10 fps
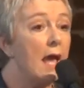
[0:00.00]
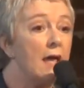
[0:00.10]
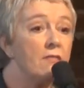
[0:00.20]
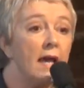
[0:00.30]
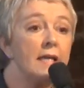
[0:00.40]

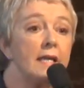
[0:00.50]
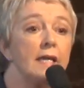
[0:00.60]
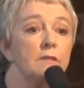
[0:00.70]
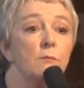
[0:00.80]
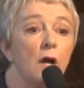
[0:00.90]
And they
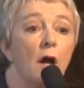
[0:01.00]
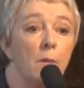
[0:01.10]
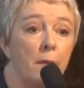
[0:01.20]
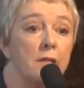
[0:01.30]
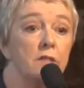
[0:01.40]
can
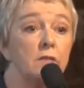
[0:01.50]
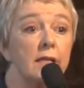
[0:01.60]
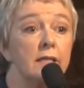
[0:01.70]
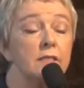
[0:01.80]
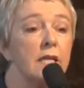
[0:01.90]
bundle
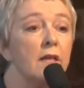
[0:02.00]
this,